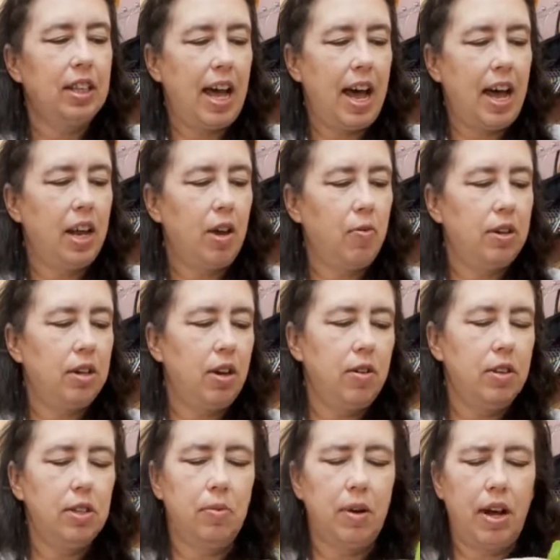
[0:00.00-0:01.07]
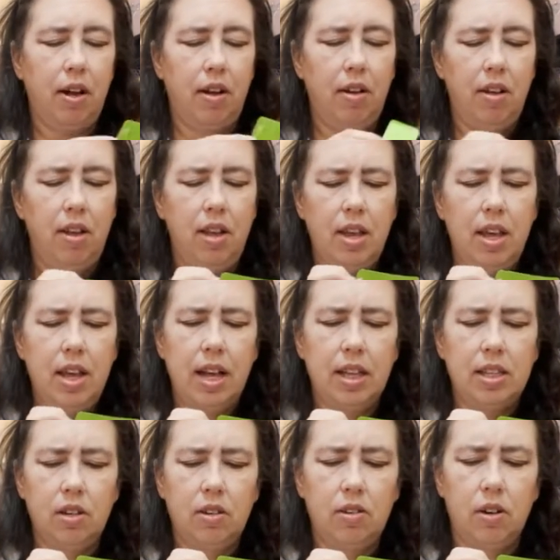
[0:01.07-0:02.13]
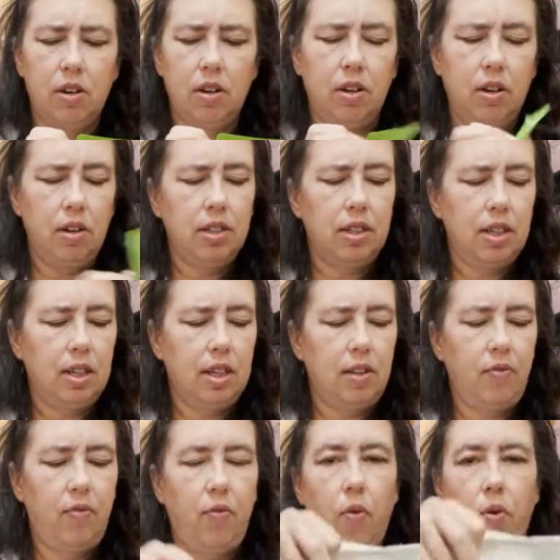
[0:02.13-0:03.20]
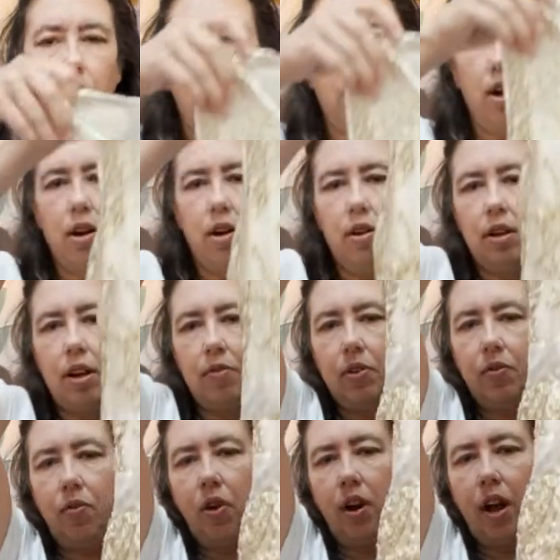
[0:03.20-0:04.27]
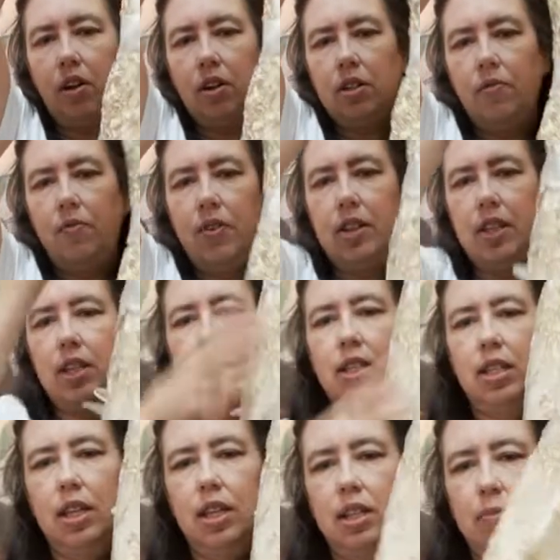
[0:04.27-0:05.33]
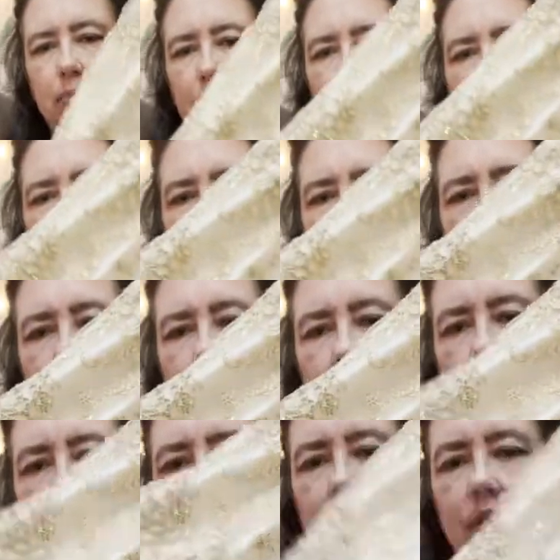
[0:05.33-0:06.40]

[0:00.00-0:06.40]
attic window as well. It's a girl's. It was $4.50. But look at this